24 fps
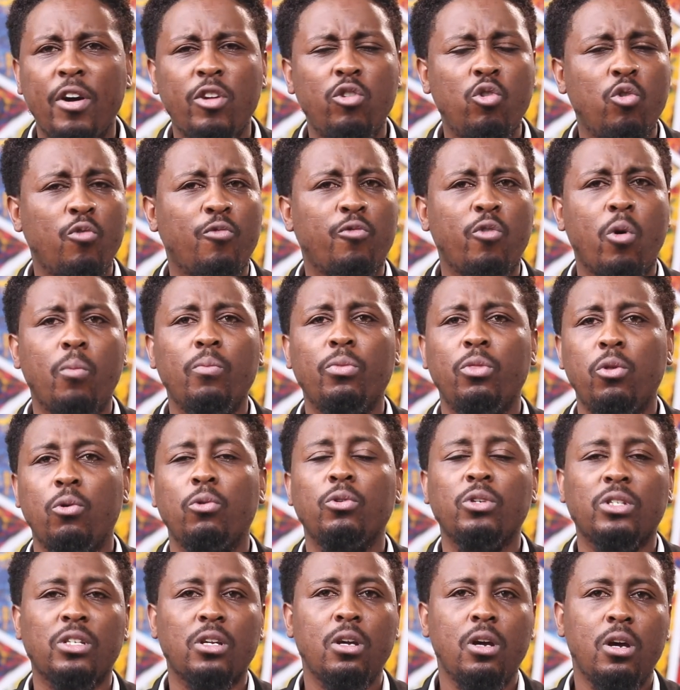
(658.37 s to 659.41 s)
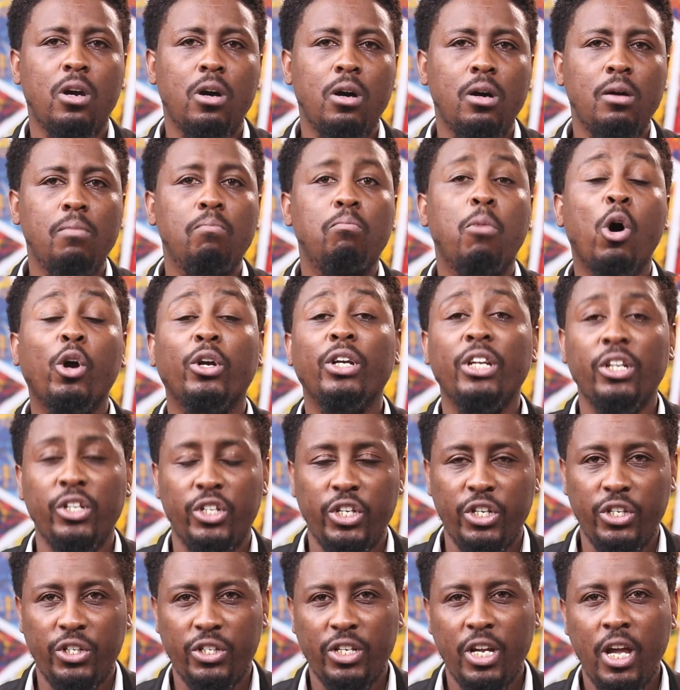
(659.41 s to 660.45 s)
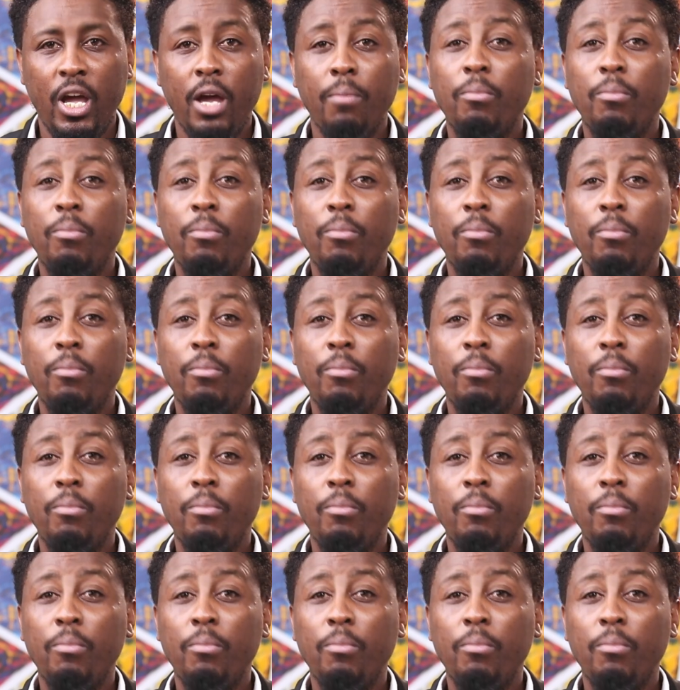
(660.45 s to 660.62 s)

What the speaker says: you from those bondages.